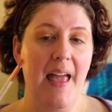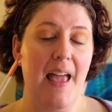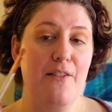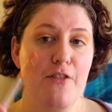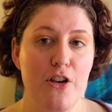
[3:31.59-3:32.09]

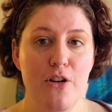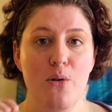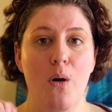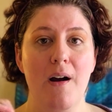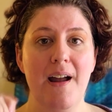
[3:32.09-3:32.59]
If
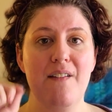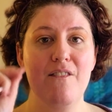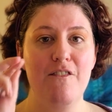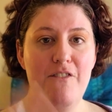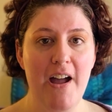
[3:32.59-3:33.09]
you are a
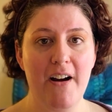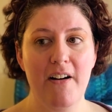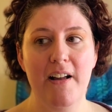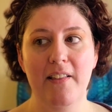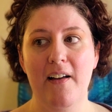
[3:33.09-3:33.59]

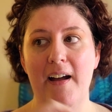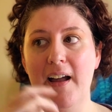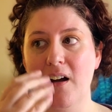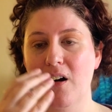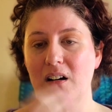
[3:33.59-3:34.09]
very
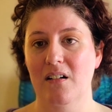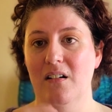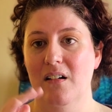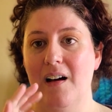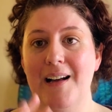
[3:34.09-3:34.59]
like,
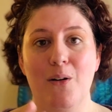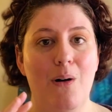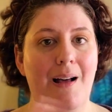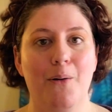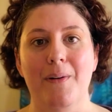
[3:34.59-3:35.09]
oh, I
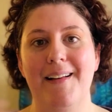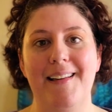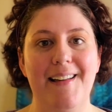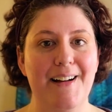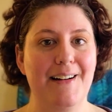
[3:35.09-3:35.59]
don't want to
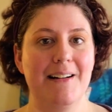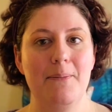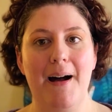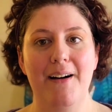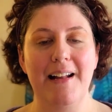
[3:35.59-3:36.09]
hear
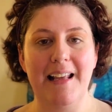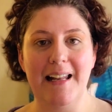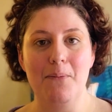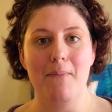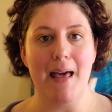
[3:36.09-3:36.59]
about
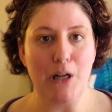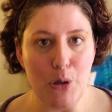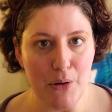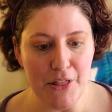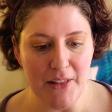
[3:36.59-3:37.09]
any
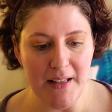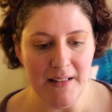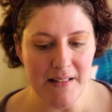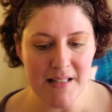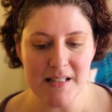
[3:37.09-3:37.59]
medical
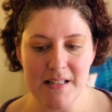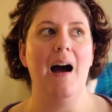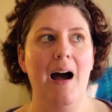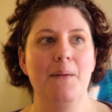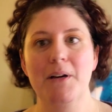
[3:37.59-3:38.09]
things,
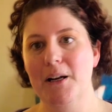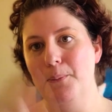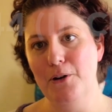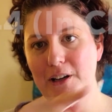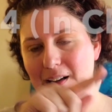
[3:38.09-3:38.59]
I'm going to
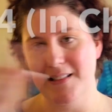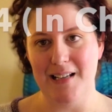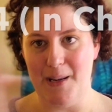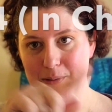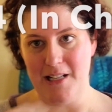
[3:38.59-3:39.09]
put a
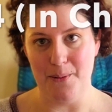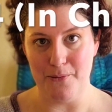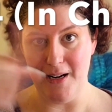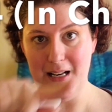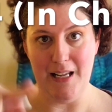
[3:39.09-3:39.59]
timestamp
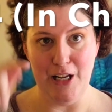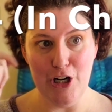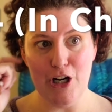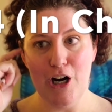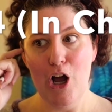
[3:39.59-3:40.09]
right
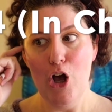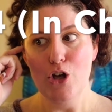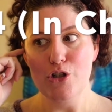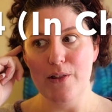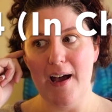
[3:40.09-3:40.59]
here
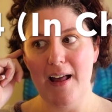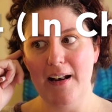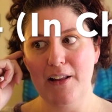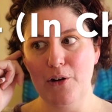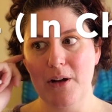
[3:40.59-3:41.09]
so that
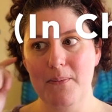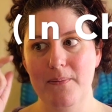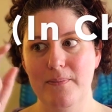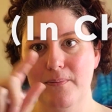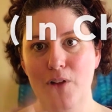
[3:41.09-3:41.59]
you can
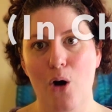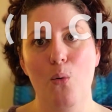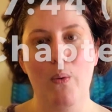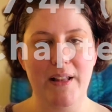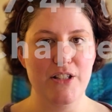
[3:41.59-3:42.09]
know
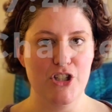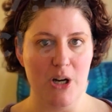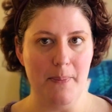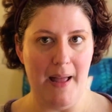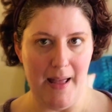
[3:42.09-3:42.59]
when to
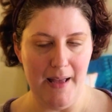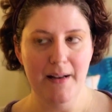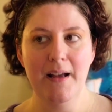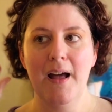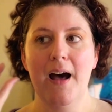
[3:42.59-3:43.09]
jump
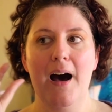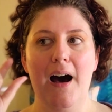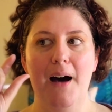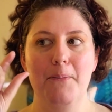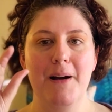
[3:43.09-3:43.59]
ahead,
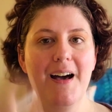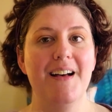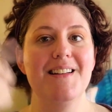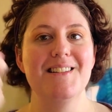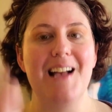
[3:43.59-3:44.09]

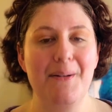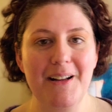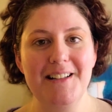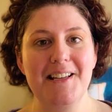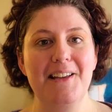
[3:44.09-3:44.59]
because I'm
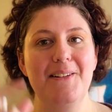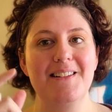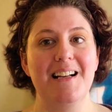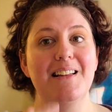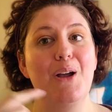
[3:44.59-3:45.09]
going to tell you
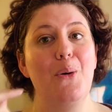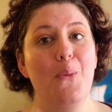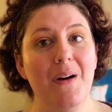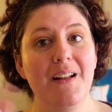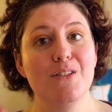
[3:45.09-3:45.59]
exactly
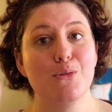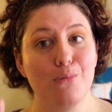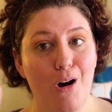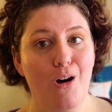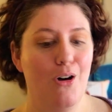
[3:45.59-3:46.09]
what is
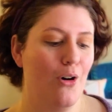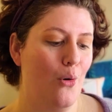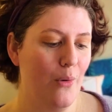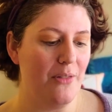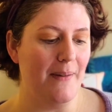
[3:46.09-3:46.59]
wrong
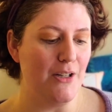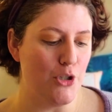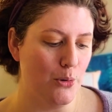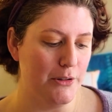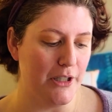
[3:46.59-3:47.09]
with my
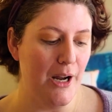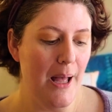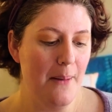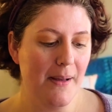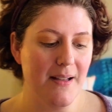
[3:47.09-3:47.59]
shoulder,
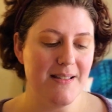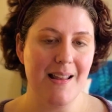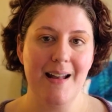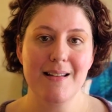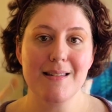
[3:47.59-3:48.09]
because
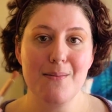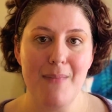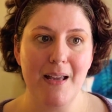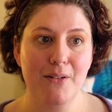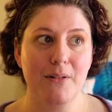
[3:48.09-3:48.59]
that is the
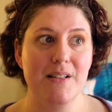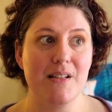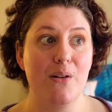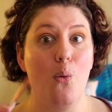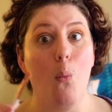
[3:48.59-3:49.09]
main
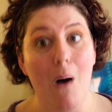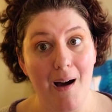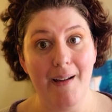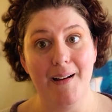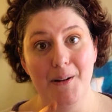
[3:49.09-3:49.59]
reason
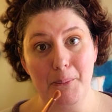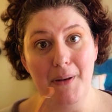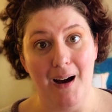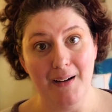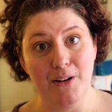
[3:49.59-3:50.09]
why I'm
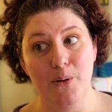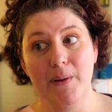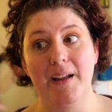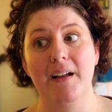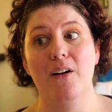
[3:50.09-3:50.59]
not
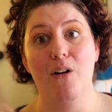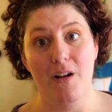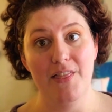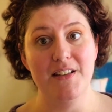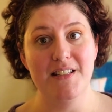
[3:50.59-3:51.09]
going
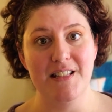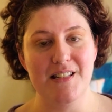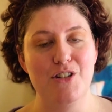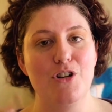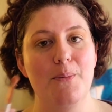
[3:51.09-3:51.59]
on this
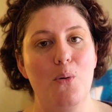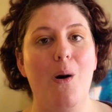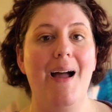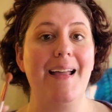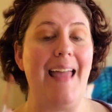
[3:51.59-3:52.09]
Disney trip and
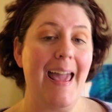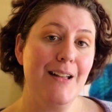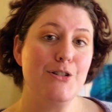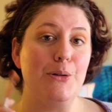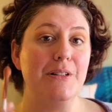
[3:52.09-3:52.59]
why I
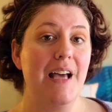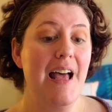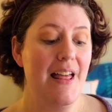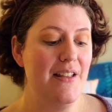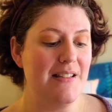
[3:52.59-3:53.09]
canceled
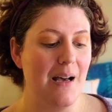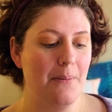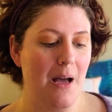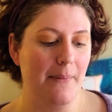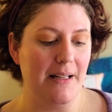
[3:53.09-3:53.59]
this
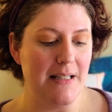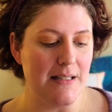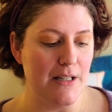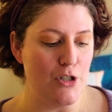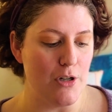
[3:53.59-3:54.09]
upcoming
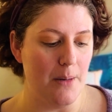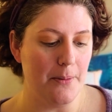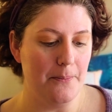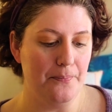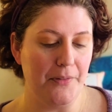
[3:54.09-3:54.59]
Disney trip.
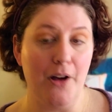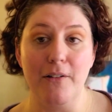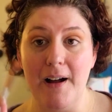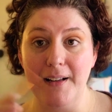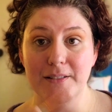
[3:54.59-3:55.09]
All
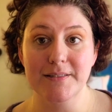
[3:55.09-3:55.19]
right,